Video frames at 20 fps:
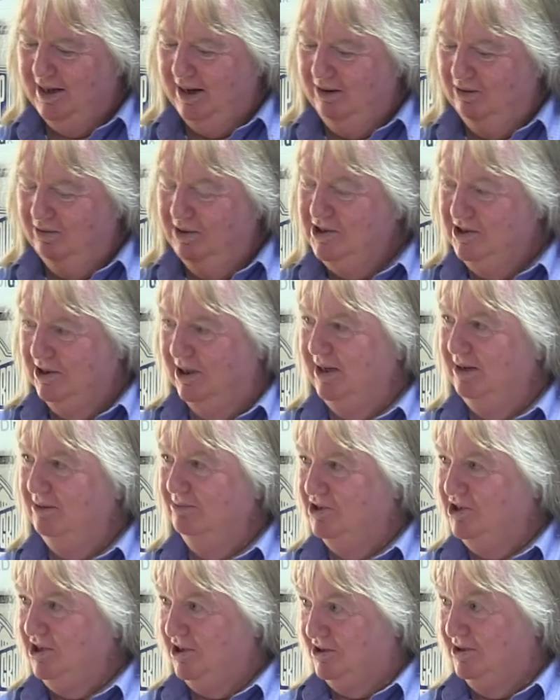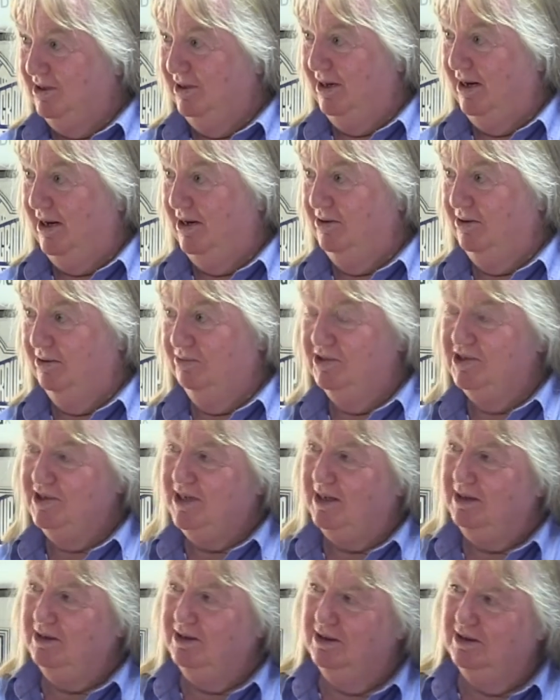They originally 1600. Was
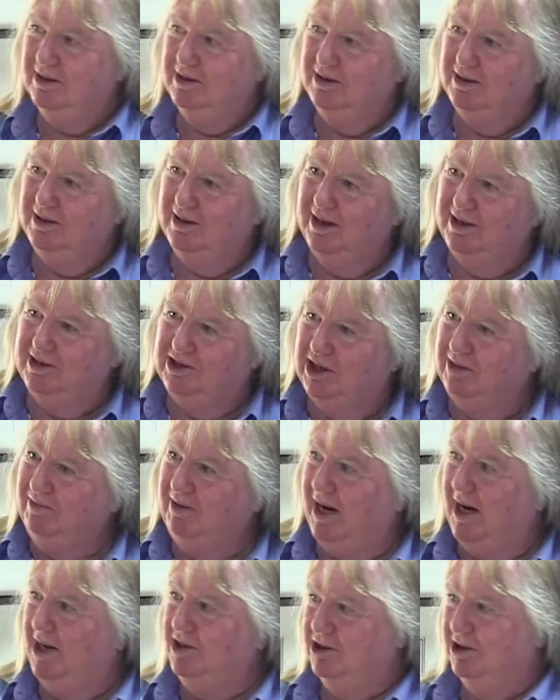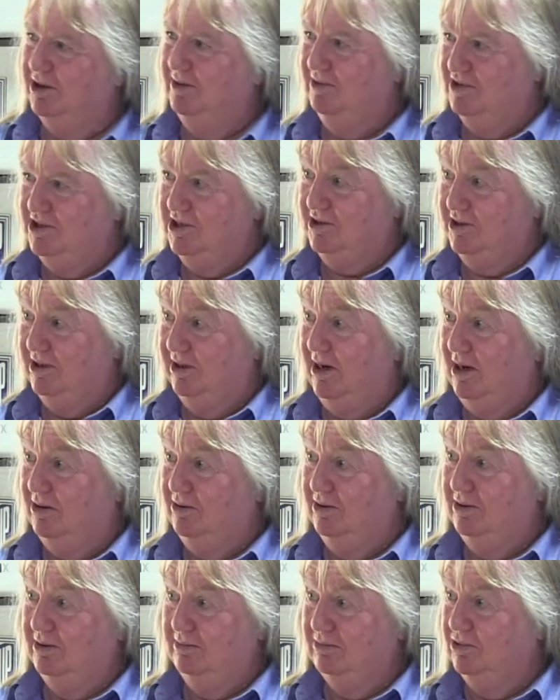that a deviation of the
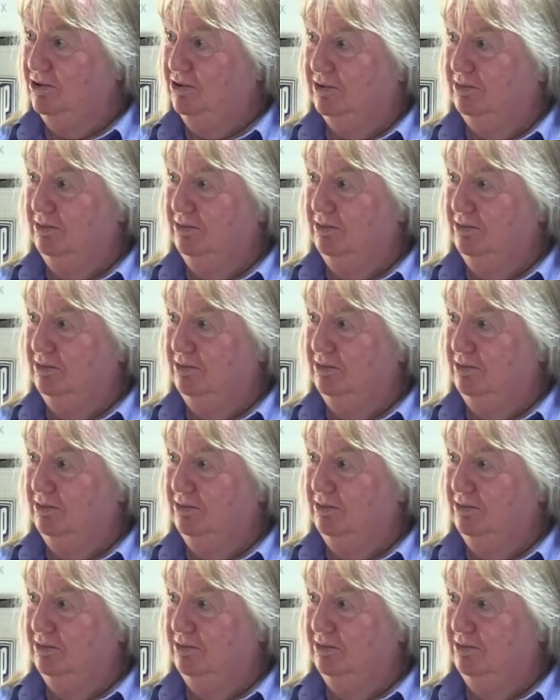1600